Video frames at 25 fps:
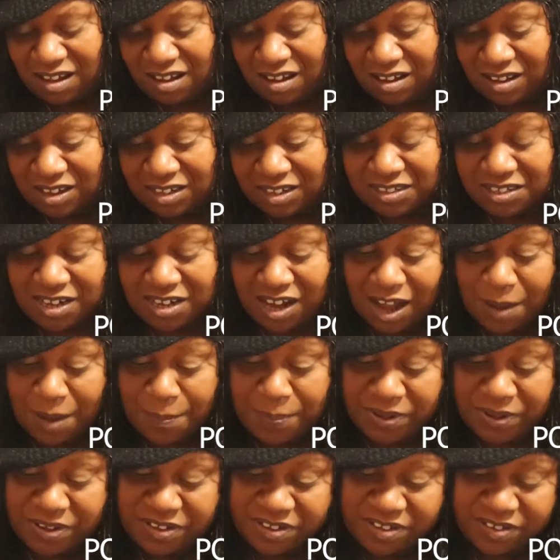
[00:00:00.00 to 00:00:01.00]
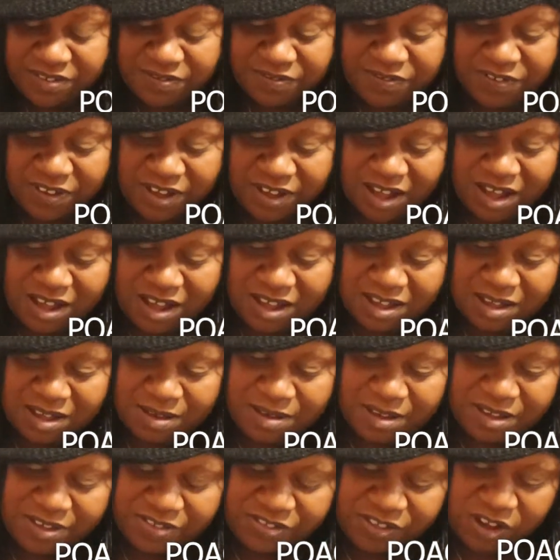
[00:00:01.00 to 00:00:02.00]
On top of
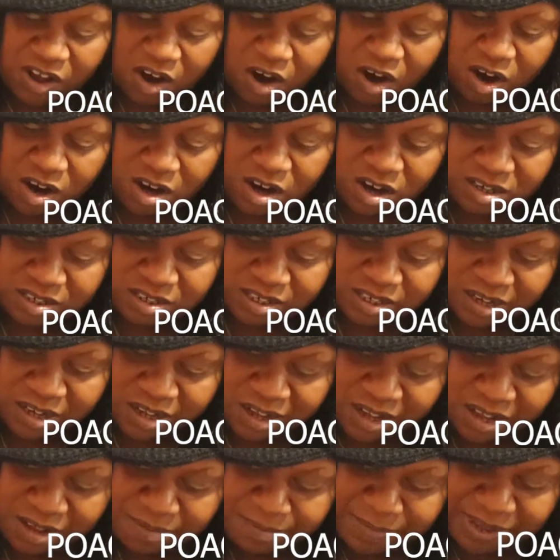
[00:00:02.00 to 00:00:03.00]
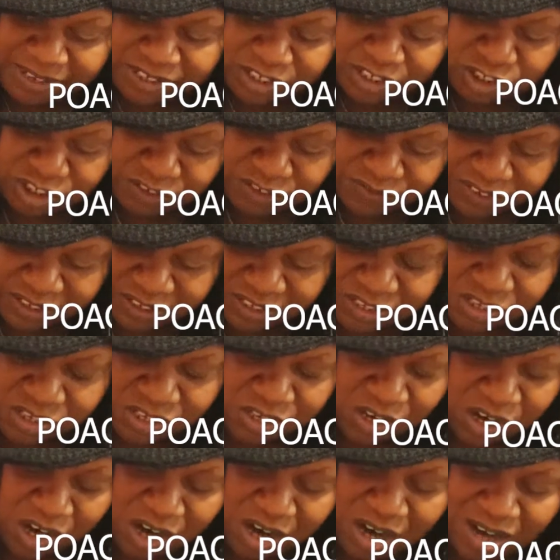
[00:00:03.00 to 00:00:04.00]
the heart, message of
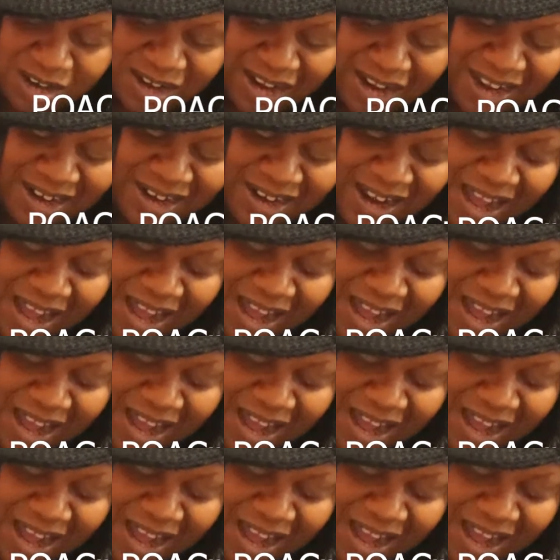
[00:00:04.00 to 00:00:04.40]
concern, and